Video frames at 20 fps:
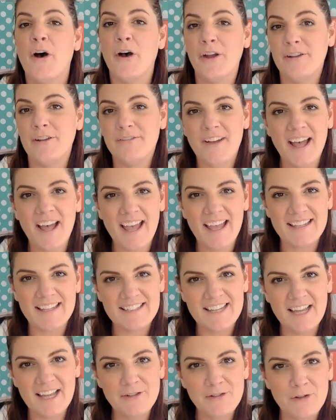over at
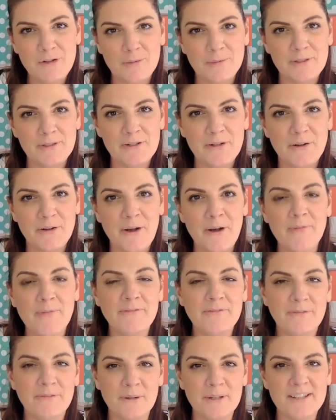
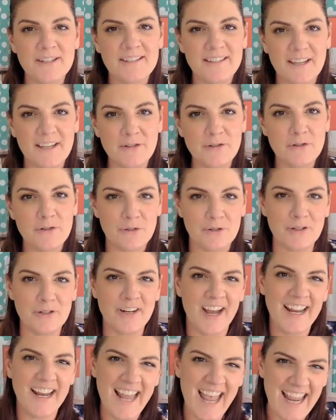
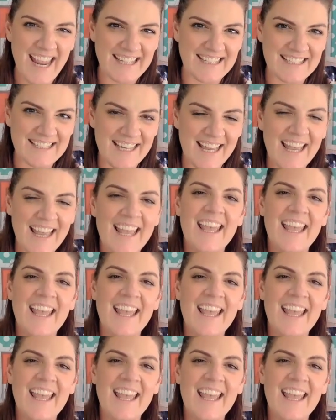tashcorbin.com/298.